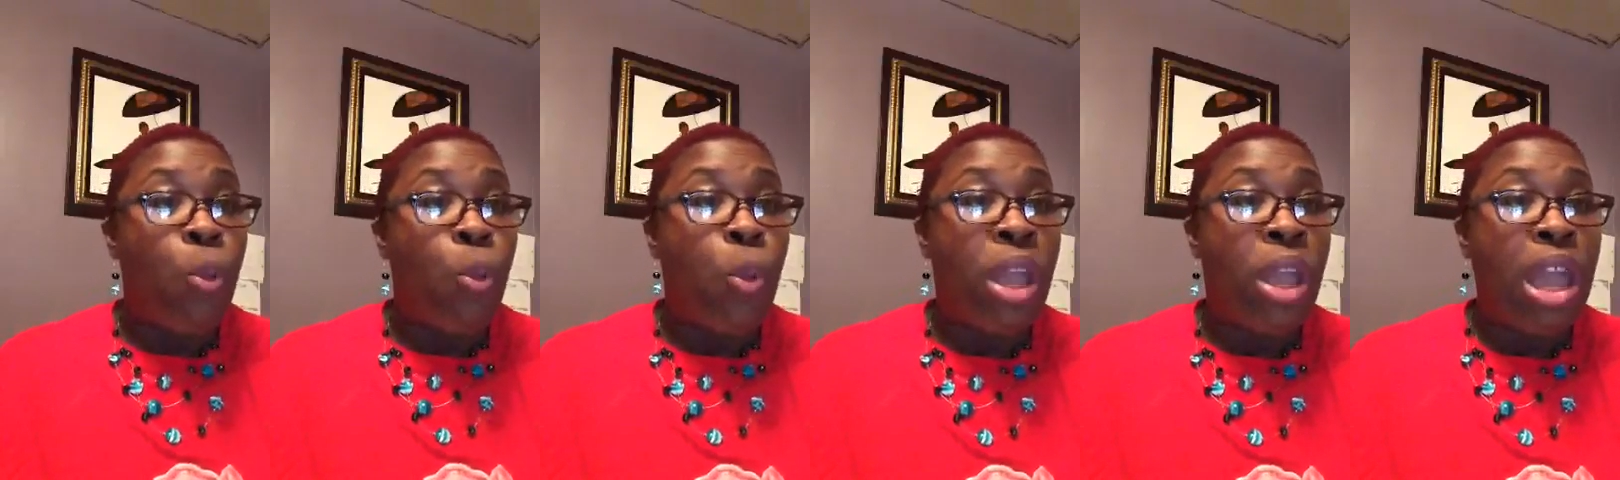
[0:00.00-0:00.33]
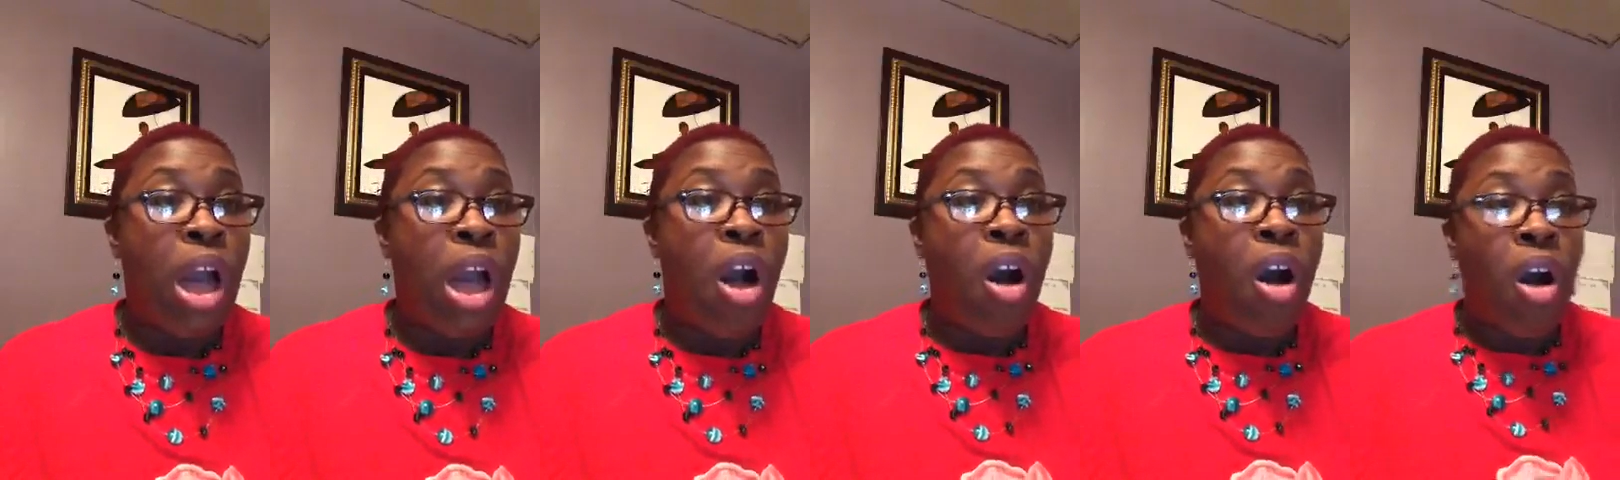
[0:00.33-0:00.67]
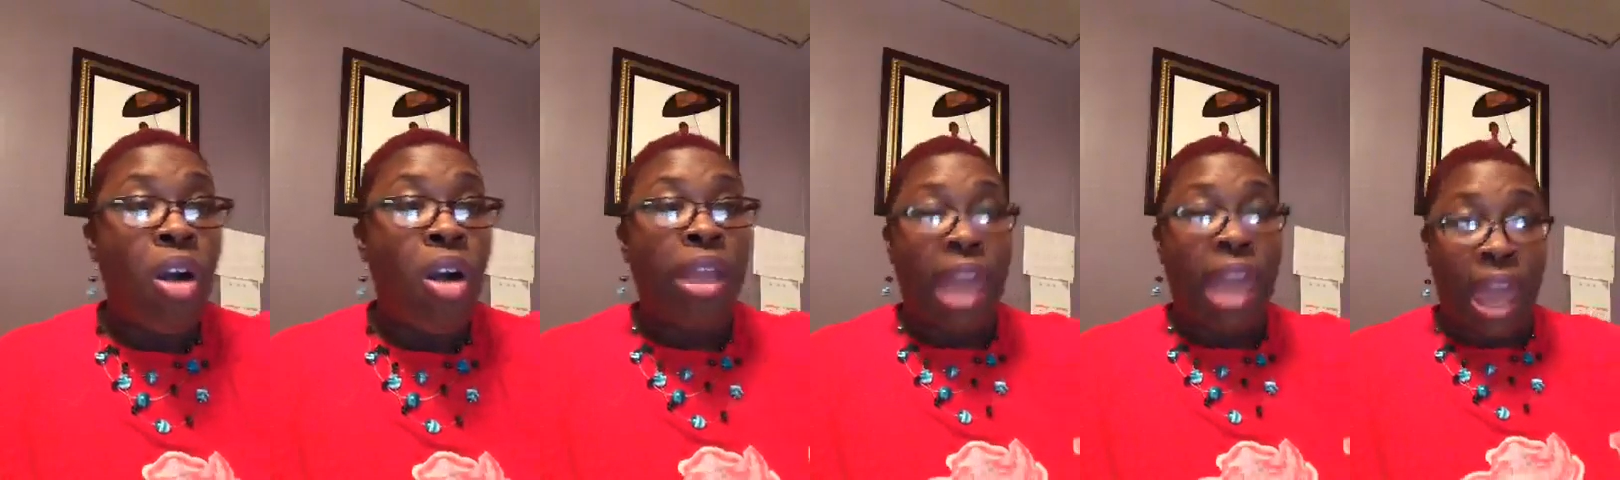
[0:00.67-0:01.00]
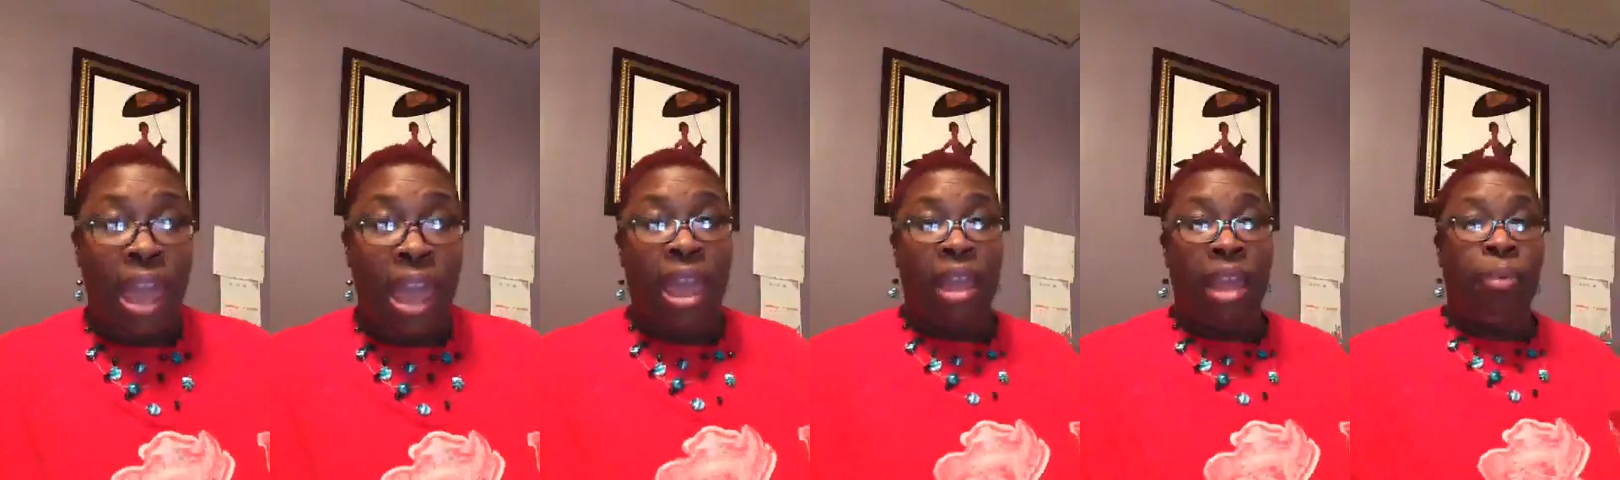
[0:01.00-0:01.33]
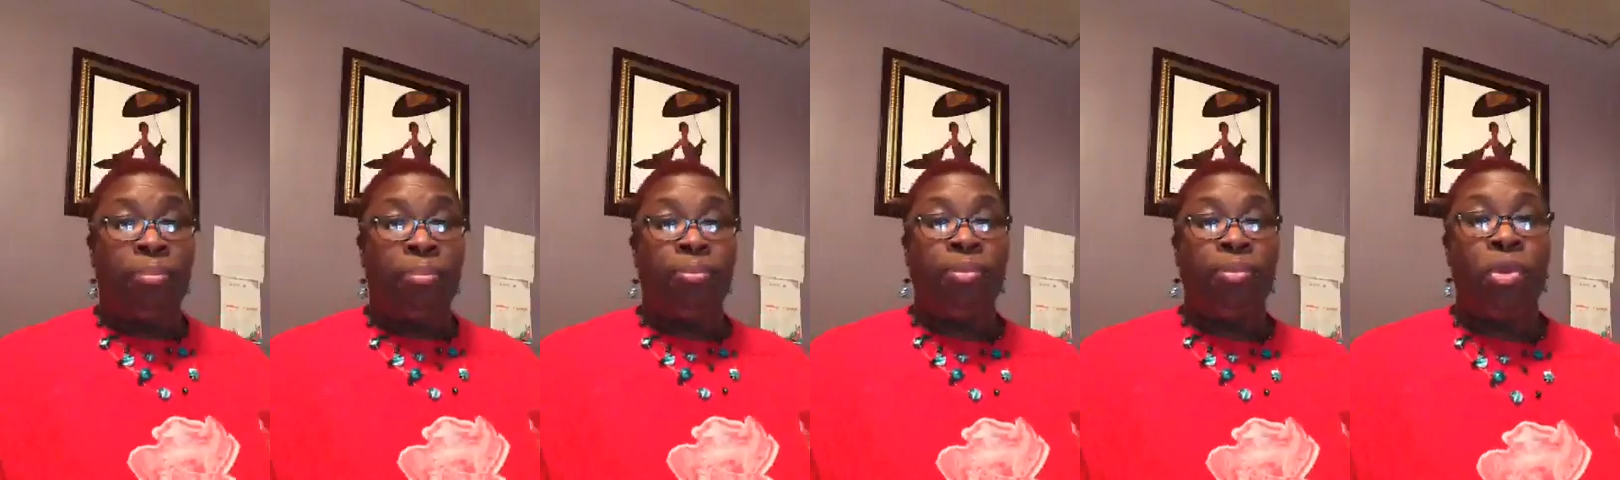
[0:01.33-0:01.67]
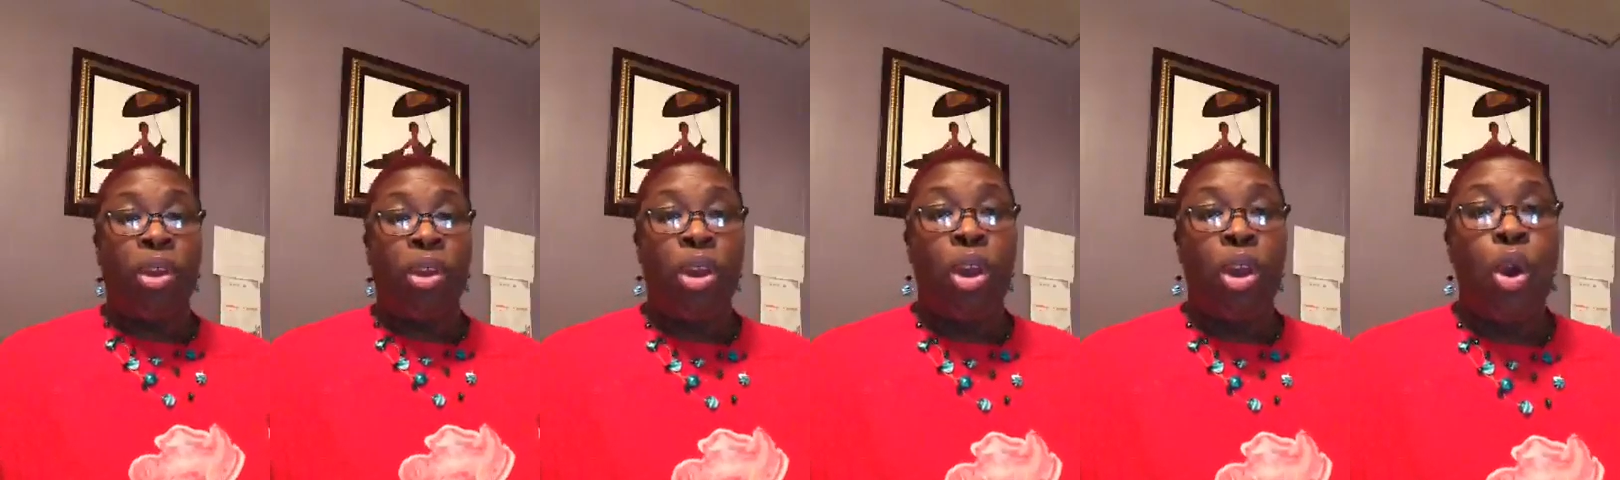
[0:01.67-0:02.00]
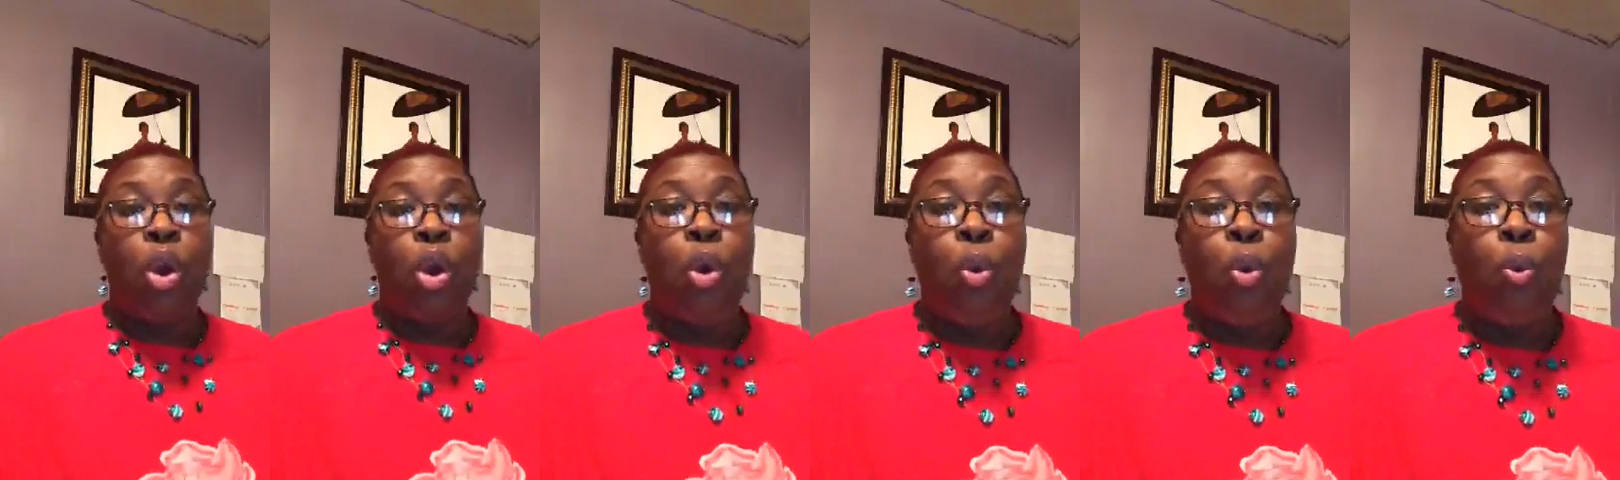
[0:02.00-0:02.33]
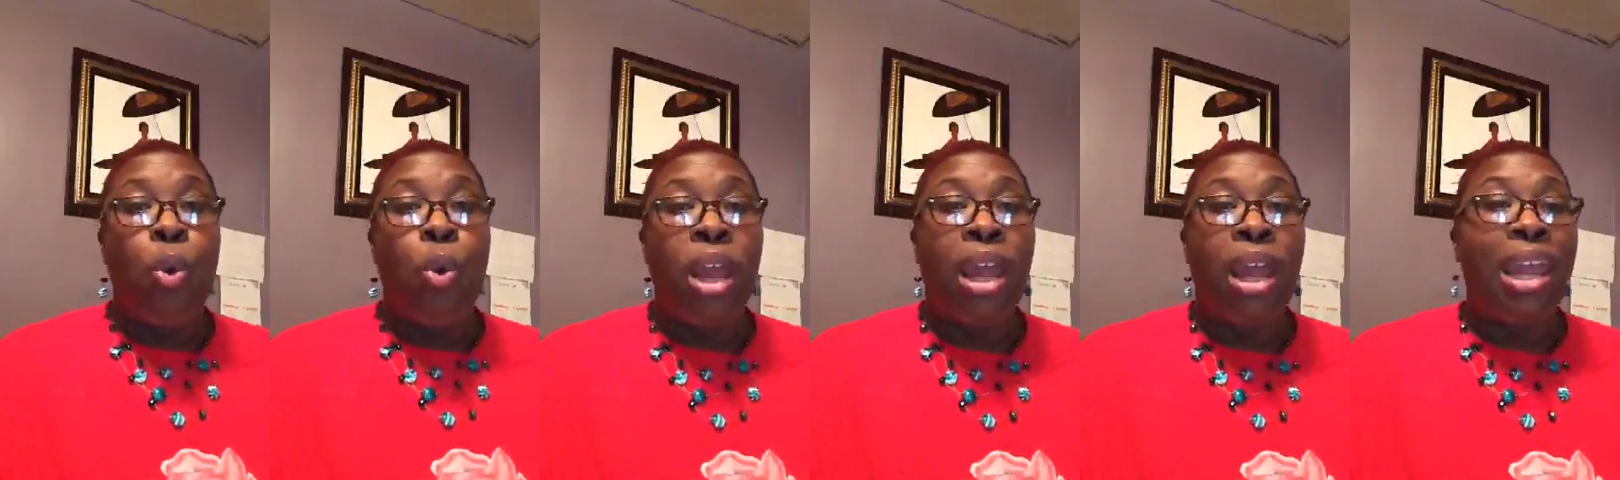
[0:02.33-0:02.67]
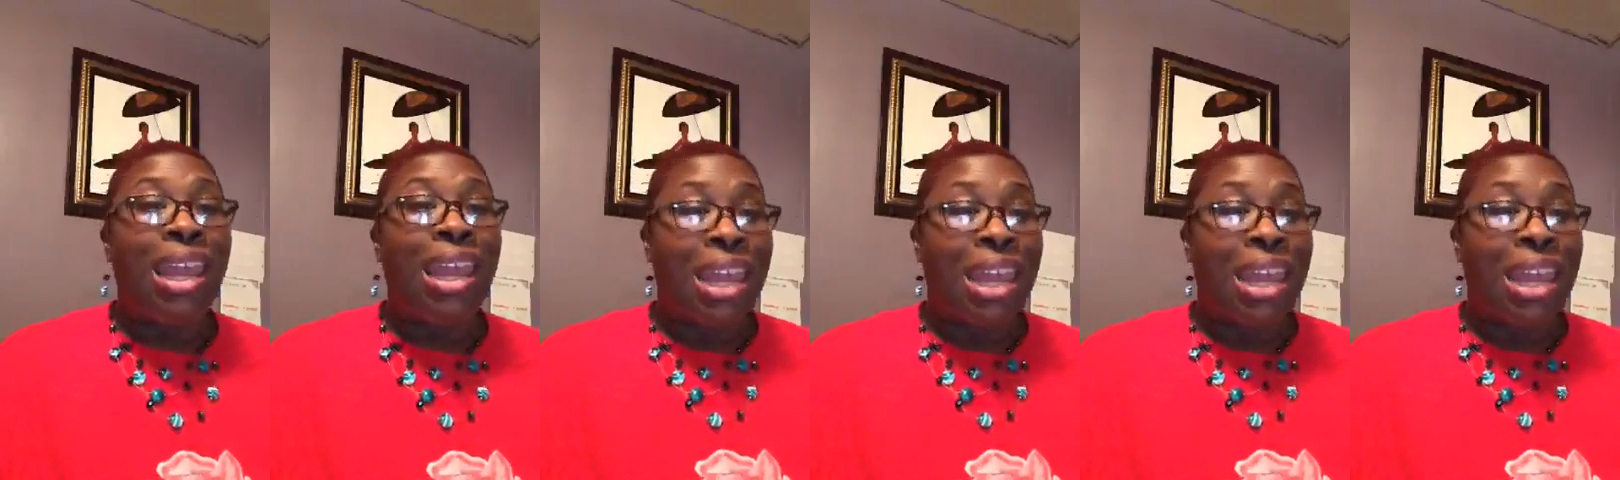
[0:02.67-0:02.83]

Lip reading: We all came with an